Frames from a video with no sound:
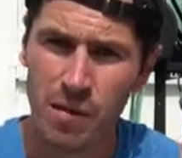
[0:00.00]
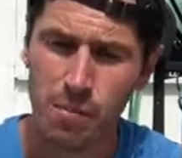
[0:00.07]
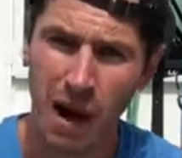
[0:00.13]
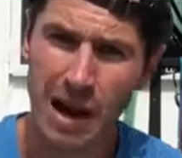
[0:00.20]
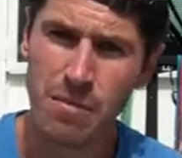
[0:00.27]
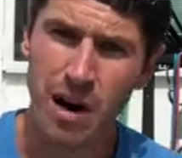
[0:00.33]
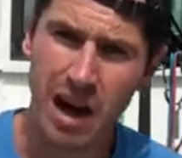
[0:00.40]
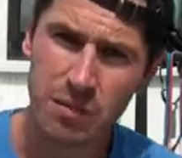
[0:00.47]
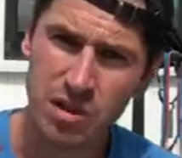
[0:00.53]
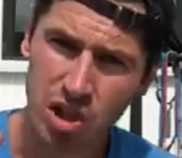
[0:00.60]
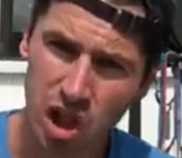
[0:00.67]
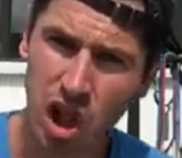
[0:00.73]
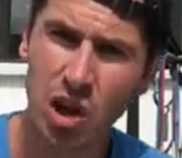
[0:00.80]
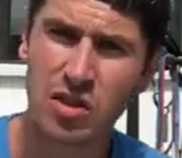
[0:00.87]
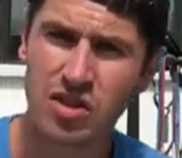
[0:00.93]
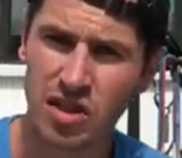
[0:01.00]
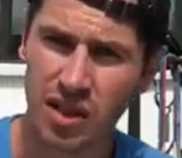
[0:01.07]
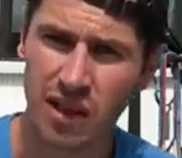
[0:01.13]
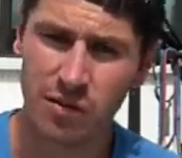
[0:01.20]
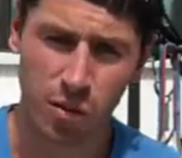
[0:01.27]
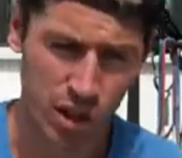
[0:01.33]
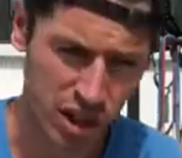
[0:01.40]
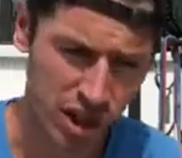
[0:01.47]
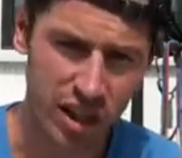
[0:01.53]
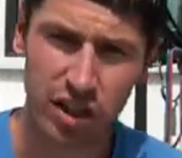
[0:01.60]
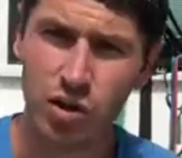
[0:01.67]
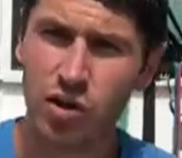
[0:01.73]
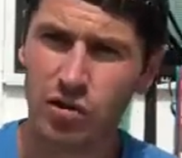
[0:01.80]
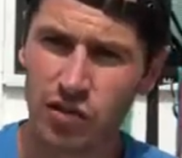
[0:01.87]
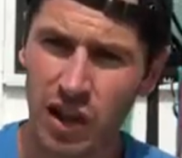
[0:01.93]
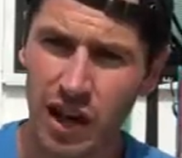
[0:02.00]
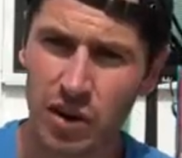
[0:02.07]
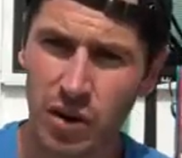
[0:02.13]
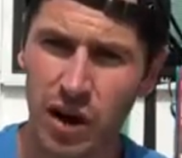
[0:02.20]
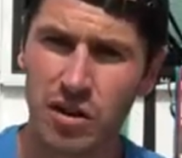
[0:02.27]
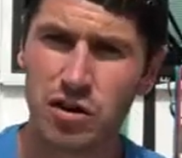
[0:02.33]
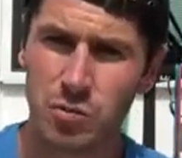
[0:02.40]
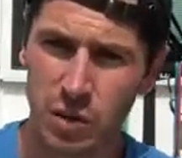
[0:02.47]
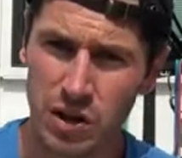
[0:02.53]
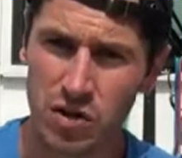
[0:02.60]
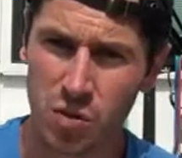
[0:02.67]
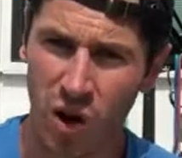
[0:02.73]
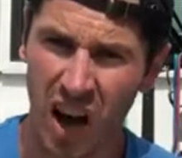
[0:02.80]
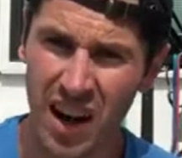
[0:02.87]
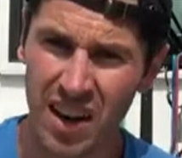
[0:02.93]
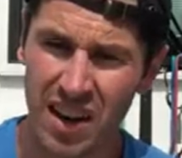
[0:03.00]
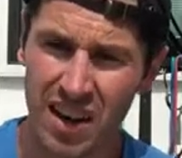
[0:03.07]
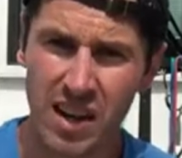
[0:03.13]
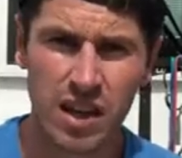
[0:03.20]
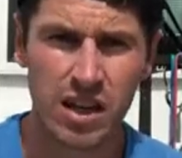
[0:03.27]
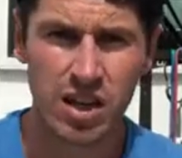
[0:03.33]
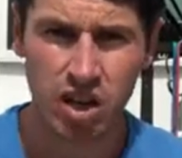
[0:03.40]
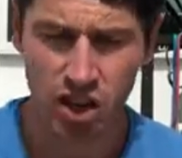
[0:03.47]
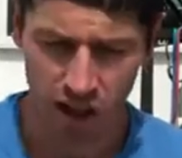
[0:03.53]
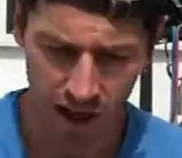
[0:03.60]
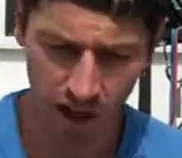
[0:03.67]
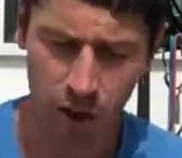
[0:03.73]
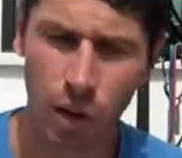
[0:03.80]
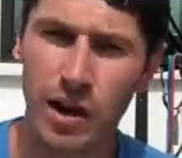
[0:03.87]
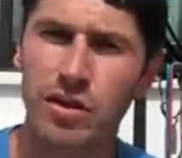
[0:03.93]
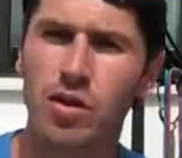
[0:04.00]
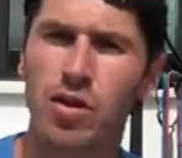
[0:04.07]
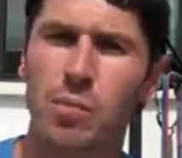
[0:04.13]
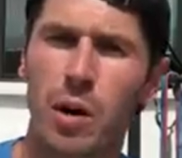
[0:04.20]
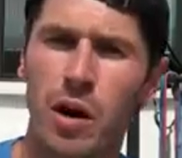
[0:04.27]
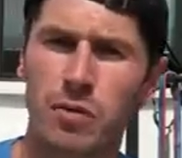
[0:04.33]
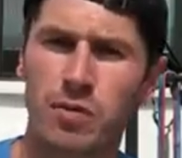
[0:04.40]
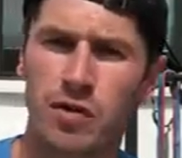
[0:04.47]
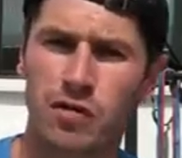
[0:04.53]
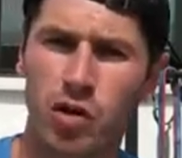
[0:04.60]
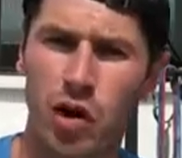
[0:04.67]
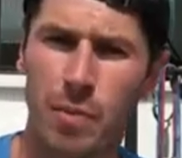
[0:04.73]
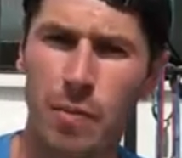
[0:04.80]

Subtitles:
My mom is close to level 1. She can do the flat ground split squat. She can't quite do the palms to floor